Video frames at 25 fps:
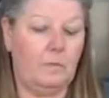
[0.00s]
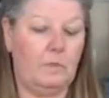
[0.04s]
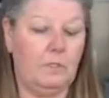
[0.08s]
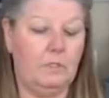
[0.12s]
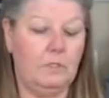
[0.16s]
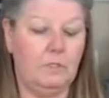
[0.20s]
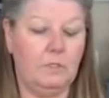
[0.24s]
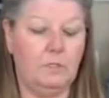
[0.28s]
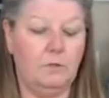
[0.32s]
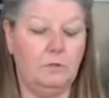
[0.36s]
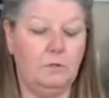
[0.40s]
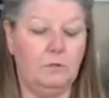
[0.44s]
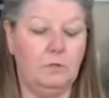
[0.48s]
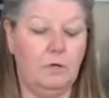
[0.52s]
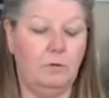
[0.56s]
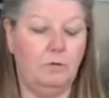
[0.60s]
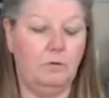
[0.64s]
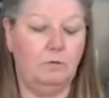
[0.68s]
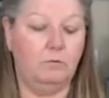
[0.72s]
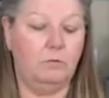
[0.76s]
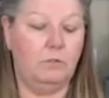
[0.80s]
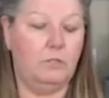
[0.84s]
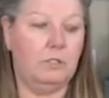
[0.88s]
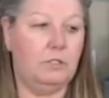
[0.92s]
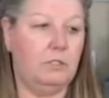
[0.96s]
So
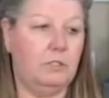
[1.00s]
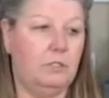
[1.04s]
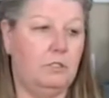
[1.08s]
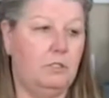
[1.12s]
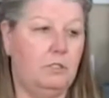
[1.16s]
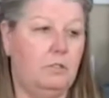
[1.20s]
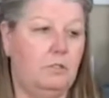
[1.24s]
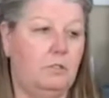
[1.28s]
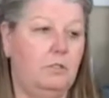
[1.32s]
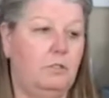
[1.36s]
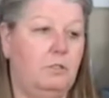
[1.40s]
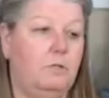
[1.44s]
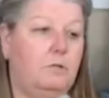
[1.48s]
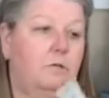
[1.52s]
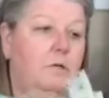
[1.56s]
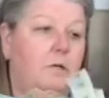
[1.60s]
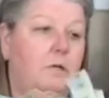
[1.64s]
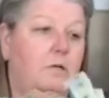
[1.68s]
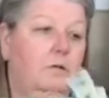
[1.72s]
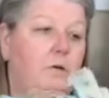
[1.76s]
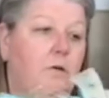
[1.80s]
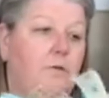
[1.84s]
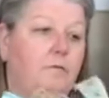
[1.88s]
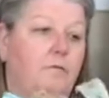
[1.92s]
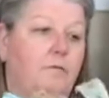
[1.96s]

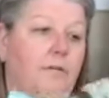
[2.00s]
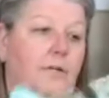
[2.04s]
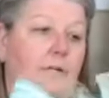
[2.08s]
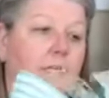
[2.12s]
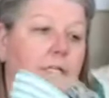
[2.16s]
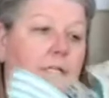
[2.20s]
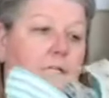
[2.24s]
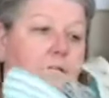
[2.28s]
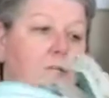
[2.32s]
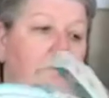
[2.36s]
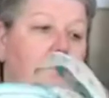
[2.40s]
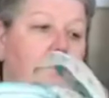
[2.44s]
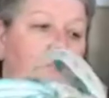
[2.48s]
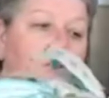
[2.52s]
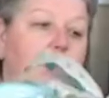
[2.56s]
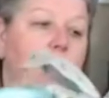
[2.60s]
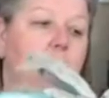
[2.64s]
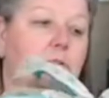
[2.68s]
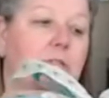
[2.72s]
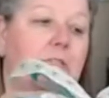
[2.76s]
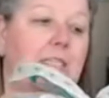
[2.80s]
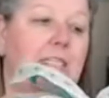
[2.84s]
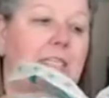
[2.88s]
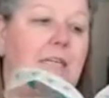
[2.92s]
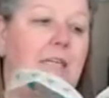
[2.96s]
don't forget to use
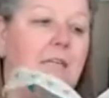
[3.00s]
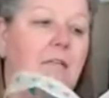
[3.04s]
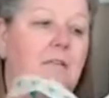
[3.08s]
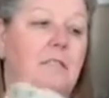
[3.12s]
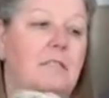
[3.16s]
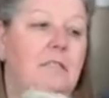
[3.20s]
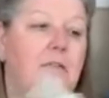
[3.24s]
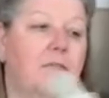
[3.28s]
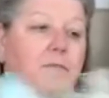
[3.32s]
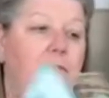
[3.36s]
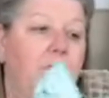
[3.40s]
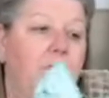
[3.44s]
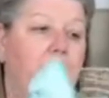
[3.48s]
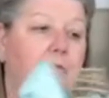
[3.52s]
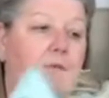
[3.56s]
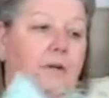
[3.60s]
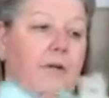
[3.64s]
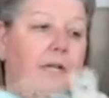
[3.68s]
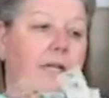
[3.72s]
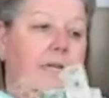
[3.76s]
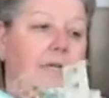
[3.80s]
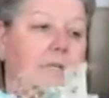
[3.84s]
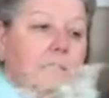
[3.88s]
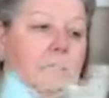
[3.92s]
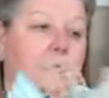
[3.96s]
those needles if you
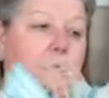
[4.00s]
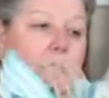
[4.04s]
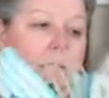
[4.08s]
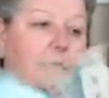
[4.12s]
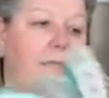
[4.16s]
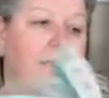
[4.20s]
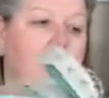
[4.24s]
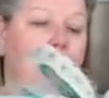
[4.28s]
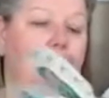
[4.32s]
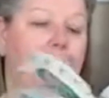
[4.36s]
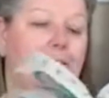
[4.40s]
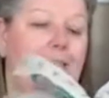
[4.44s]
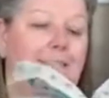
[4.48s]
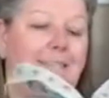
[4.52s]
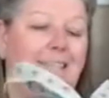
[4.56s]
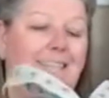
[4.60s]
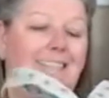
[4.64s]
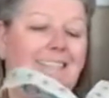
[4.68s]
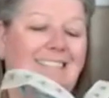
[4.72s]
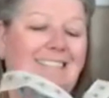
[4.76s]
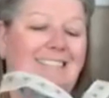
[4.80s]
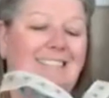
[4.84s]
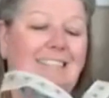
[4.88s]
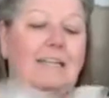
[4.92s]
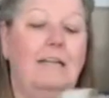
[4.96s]
forget to.
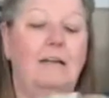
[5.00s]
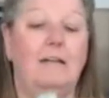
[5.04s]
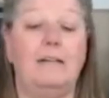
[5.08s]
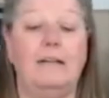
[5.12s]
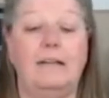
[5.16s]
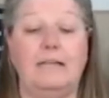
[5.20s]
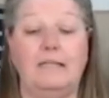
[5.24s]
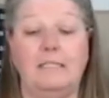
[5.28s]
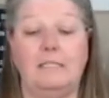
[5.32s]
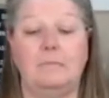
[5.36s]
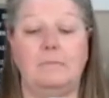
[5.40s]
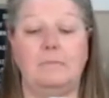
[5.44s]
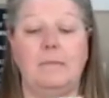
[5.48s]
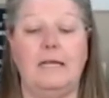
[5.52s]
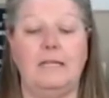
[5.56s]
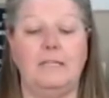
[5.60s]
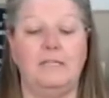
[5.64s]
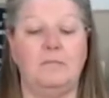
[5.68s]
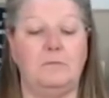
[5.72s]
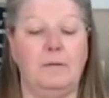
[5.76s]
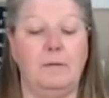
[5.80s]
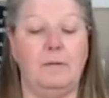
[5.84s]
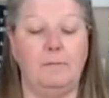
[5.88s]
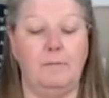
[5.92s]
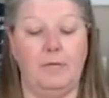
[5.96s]
Now that I
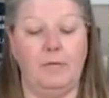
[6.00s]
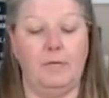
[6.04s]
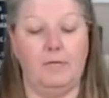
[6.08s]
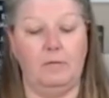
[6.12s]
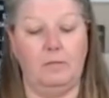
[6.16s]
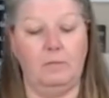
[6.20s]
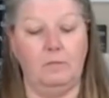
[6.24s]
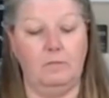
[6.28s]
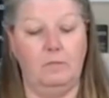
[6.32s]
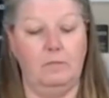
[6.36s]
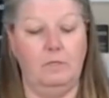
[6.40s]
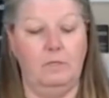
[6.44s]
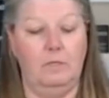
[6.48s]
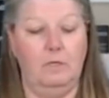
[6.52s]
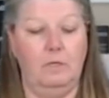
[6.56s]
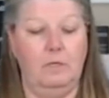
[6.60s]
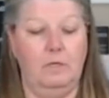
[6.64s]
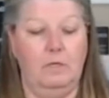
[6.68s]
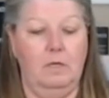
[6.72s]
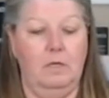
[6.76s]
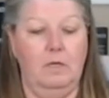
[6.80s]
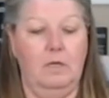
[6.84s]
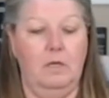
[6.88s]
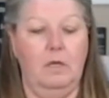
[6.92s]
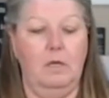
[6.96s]
smashed my bow,
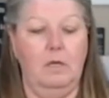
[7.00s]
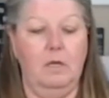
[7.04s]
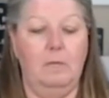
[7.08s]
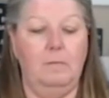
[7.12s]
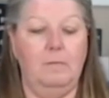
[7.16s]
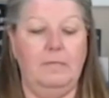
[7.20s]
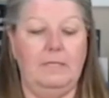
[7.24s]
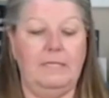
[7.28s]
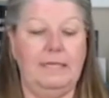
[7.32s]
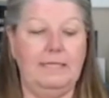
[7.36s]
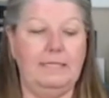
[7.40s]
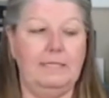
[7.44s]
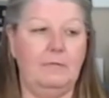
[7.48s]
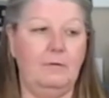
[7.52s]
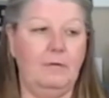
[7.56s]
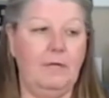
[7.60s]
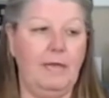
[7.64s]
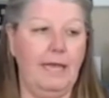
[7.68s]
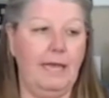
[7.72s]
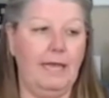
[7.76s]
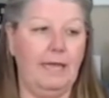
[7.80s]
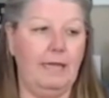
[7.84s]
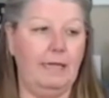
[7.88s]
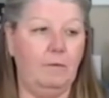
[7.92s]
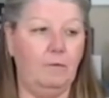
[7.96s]
but that's
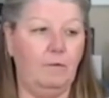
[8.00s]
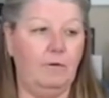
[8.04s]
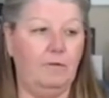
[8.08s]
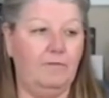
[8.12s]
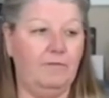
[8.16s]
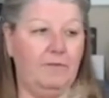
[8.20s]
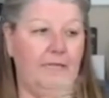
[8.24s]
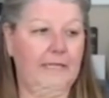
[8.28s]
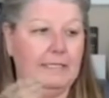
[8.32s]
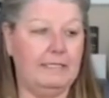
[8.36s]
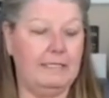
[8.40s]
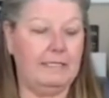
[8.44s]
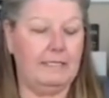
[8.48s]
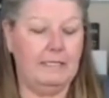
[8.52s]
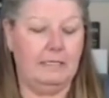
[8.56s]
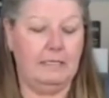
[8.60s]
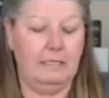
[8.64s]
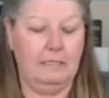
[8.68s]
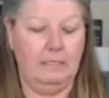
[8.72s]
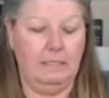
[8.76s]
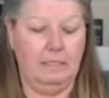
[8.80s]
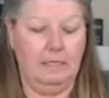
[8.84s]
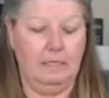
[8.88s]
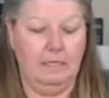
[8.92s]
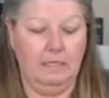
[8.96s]
okay. We'll fix it.
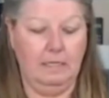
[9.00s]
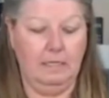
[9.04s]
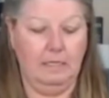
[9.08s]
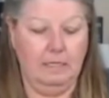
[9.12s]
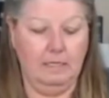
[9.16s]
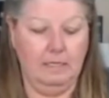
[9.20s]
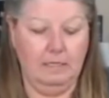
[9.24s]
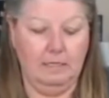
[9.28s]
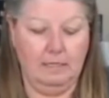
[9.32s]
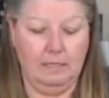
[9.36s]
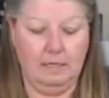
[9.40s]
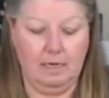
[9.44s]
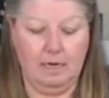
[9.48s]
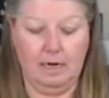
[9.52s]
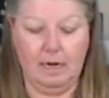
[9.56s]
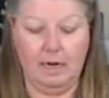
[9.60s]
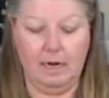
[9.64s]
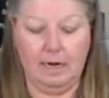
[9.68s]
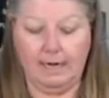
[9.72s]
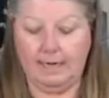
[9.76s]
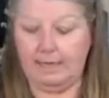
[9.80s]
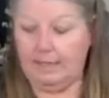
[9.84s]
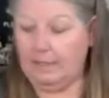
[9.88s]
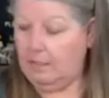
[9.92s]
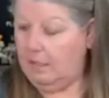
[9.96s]
All
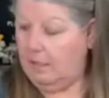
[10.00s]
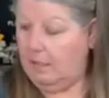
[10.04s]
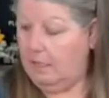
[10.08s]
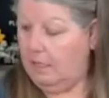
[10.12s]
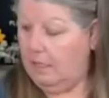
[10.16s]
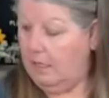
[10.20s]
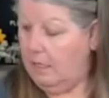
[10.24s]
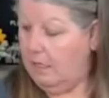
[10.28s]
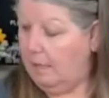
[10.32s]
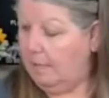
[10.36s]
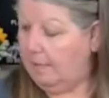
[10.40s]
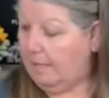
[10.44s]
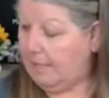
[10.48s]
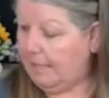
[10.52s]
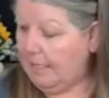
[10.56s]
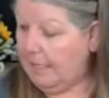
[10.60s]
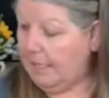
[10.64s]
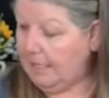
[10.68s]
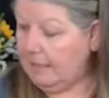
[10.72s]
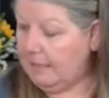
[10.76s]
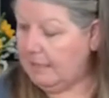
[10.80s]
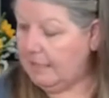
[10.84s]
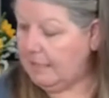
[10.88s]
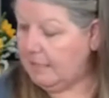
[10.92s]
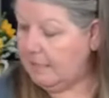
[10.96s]
right, I'm going to
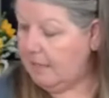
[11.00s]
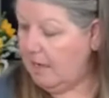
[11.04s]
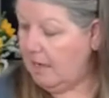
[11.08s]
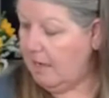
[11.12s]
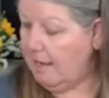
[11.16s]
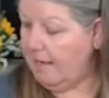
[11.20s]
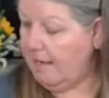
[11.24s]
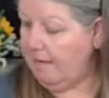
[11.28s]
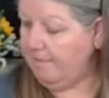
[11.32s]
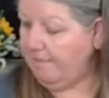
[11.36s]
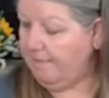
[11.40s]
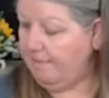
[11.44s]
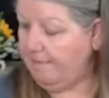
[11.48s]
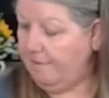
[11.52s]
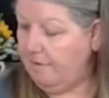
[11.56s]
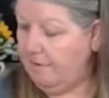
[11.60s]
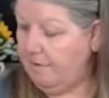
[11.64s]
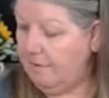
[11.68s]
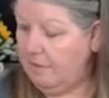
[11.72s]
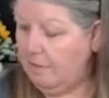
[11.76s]
cut this off.